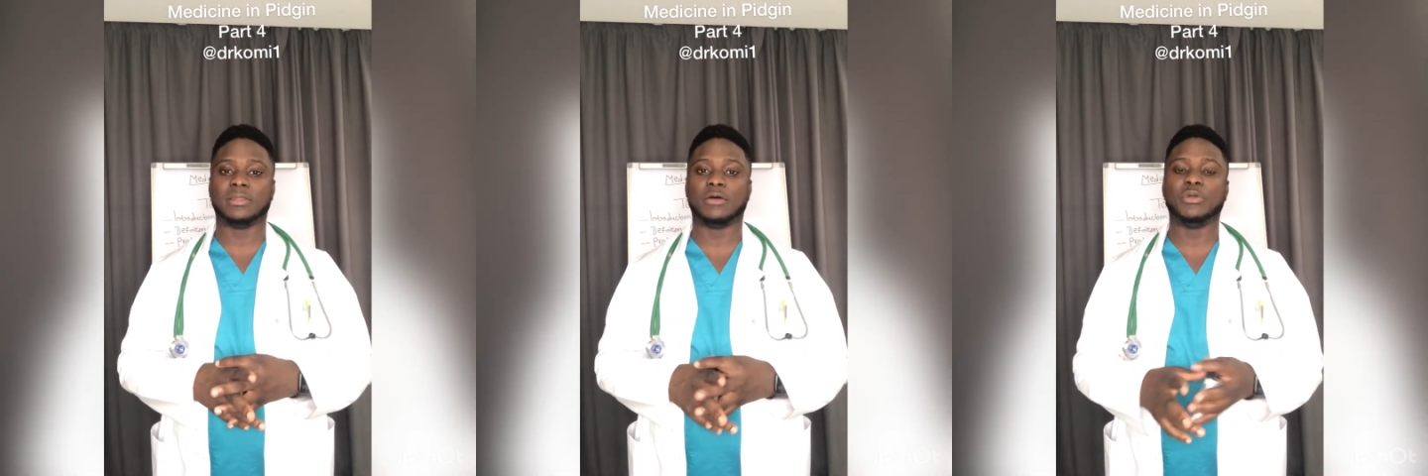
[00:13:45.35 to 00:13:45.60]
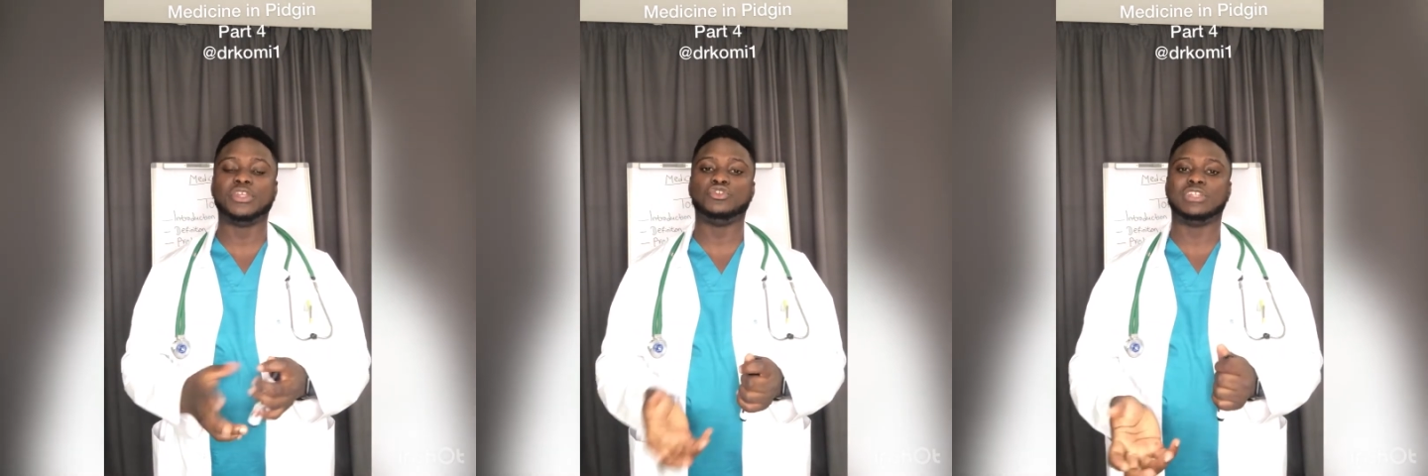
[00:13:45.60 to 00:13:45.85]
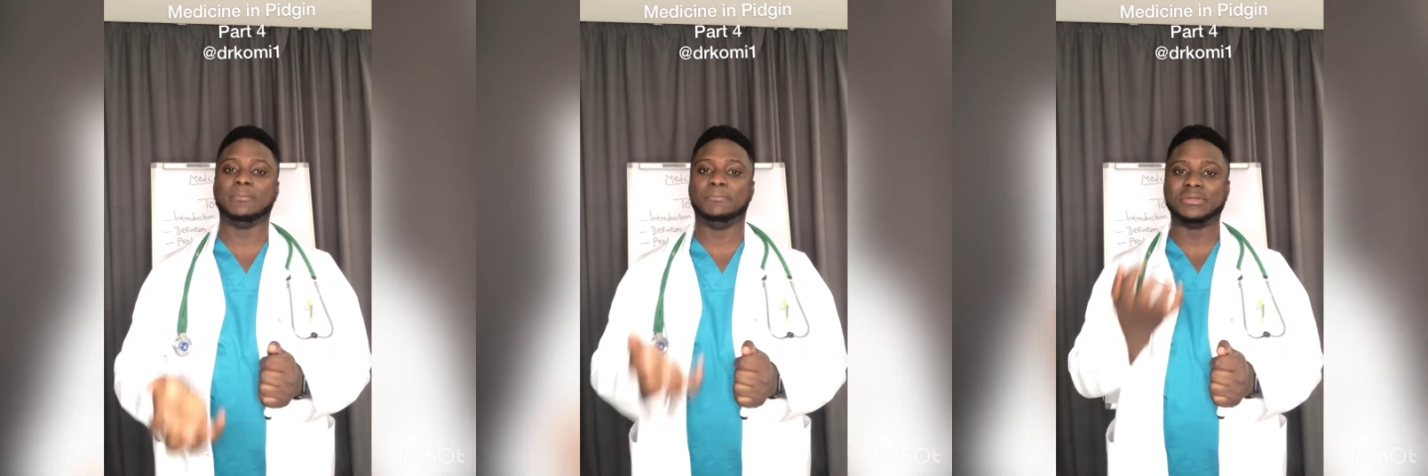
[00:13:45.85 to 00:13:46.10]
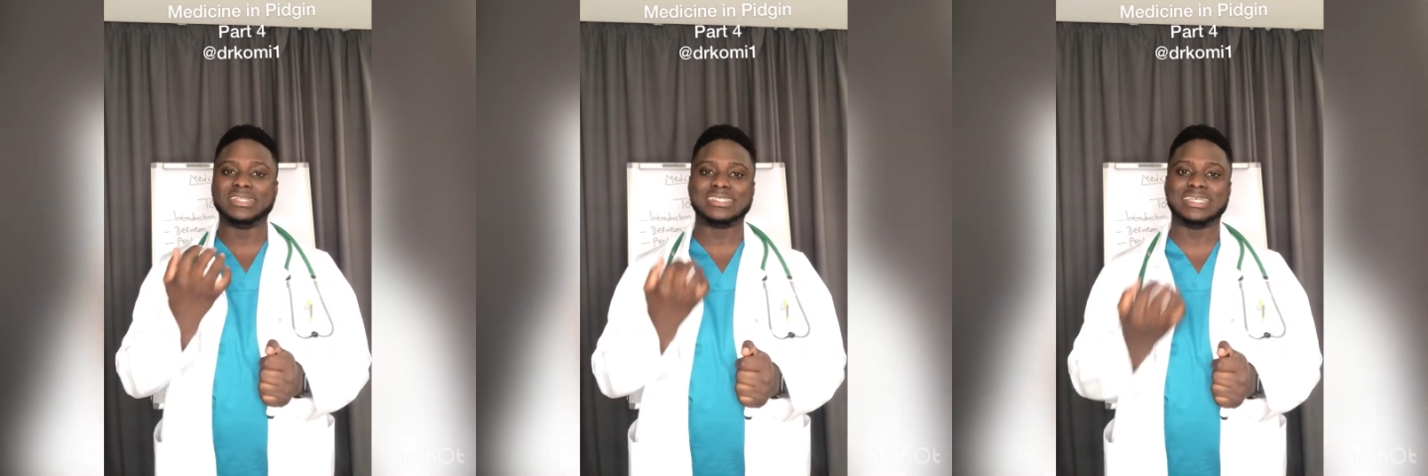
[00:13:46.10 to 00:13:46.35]
Now when they
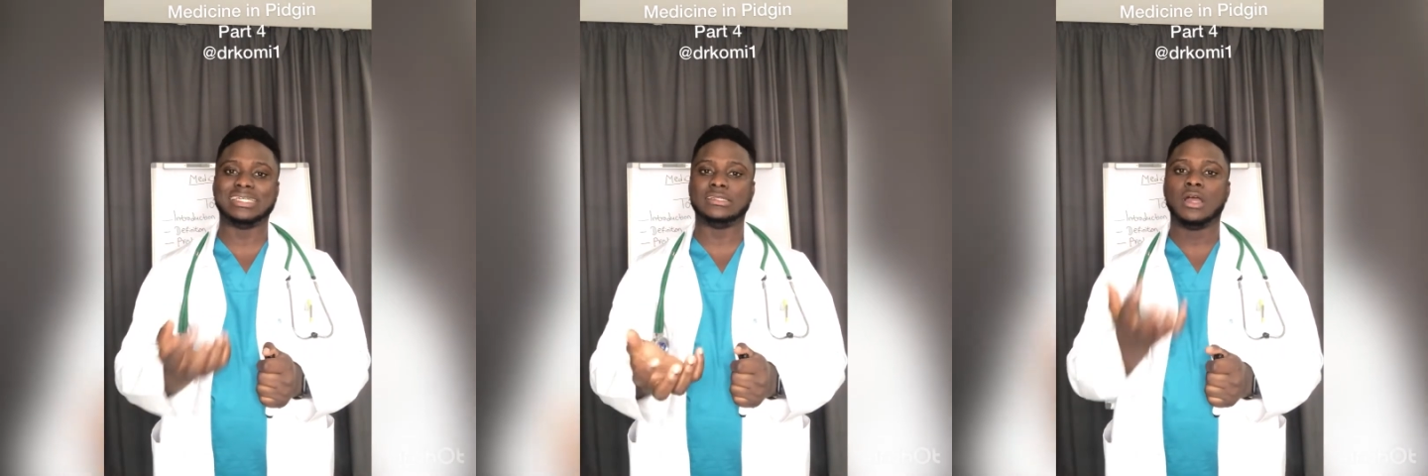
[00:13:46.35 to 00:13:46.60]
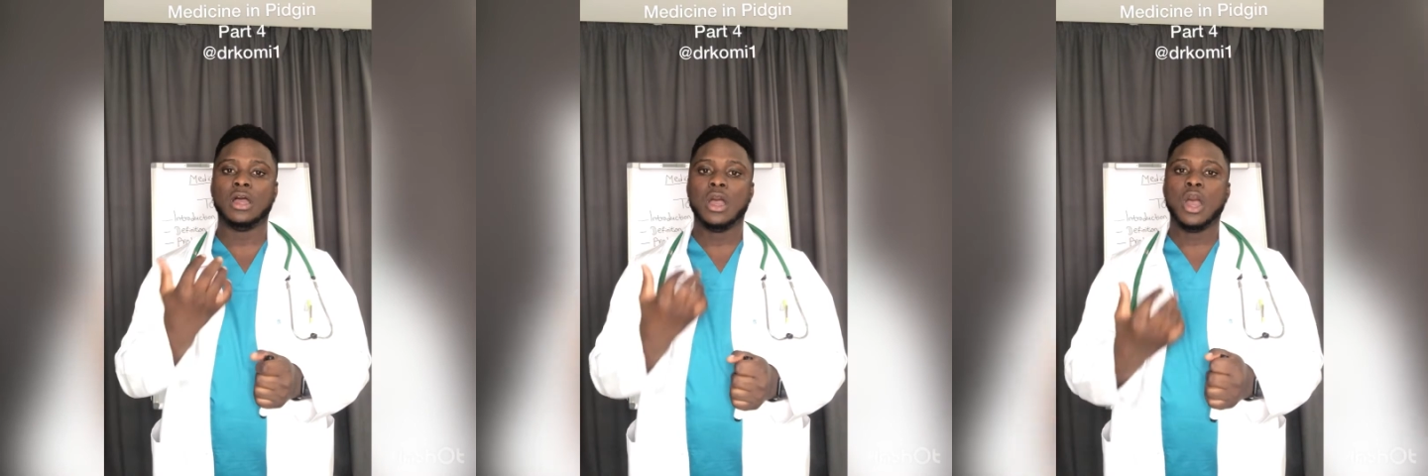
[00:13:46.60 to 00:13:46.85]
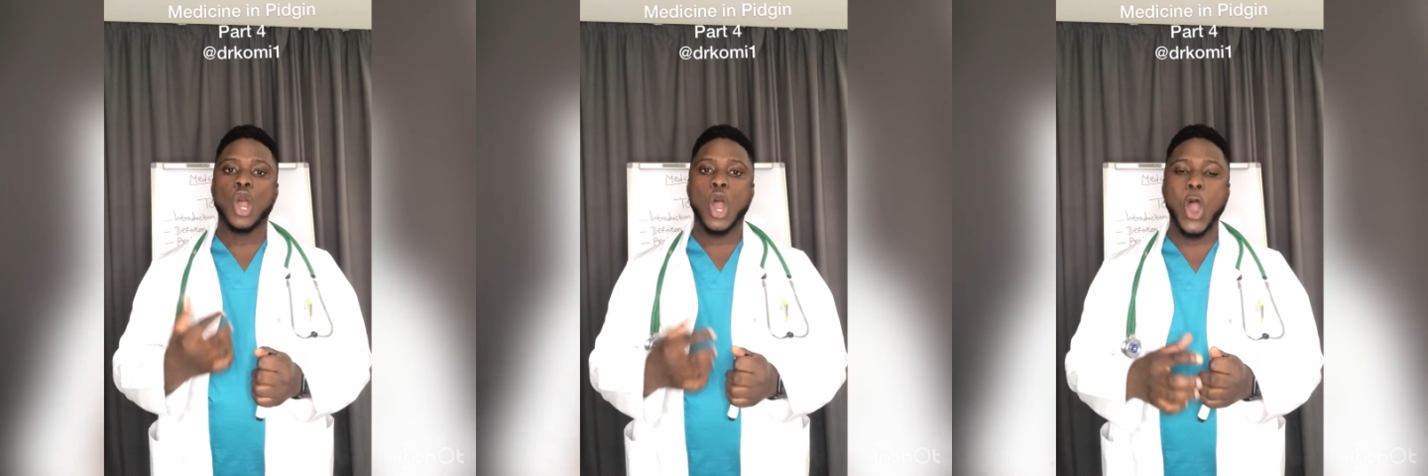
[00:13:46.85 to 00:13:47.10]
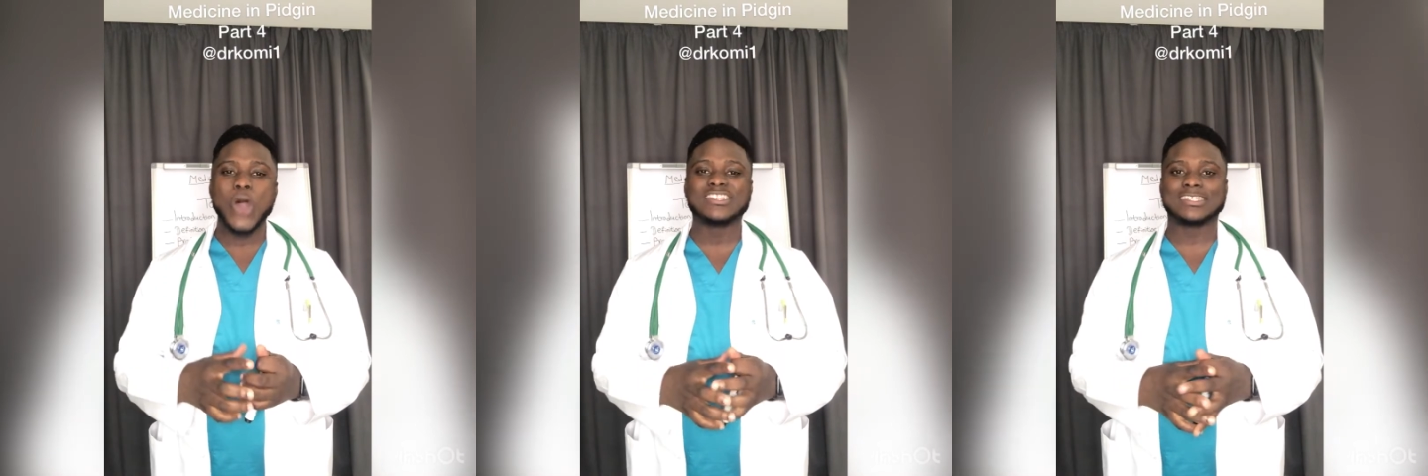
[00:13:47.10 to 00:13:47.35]
breathe in
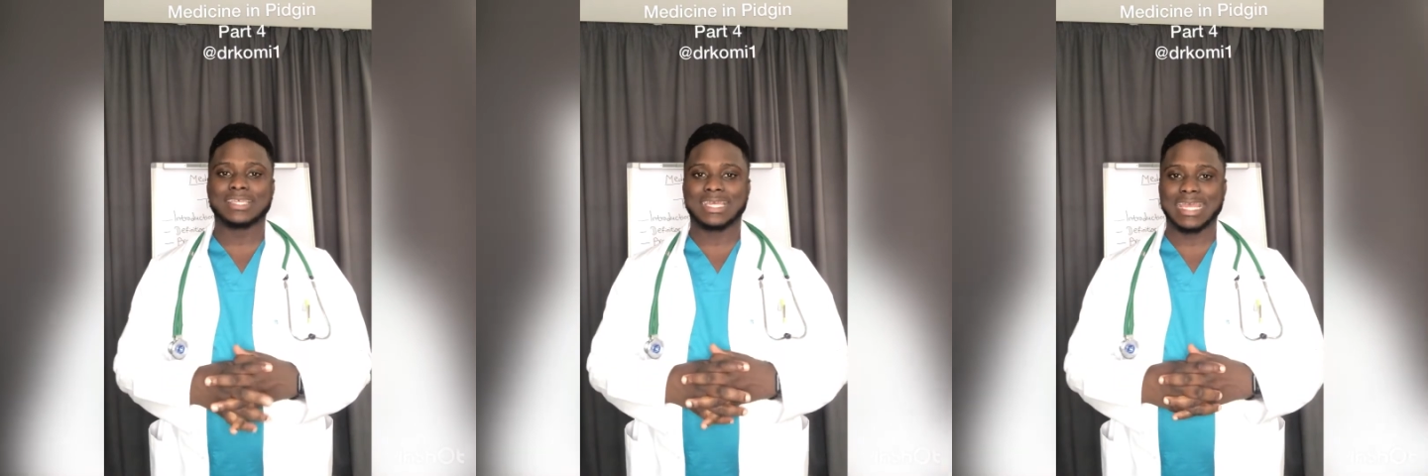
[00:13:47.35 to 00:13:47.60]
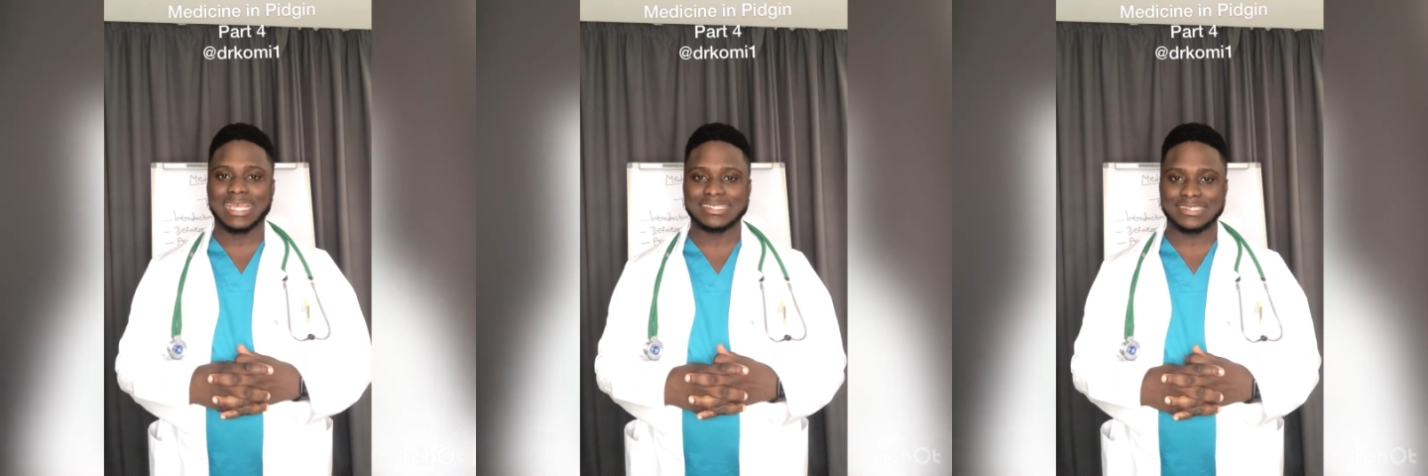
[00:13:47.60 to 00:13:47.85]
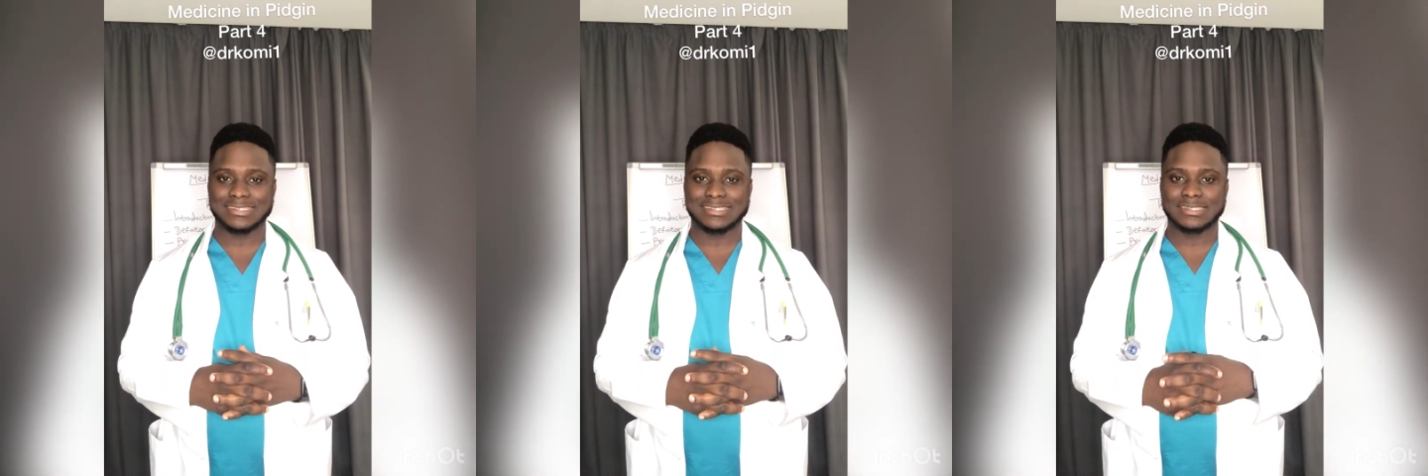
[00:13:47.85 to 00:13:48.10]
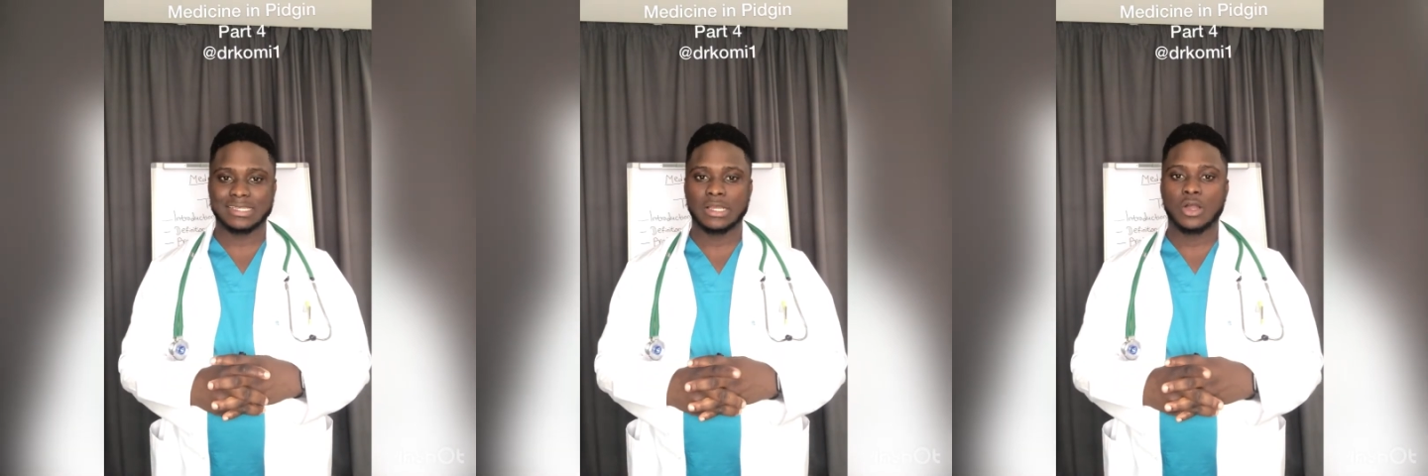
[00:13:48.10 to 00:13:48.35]
hot gas,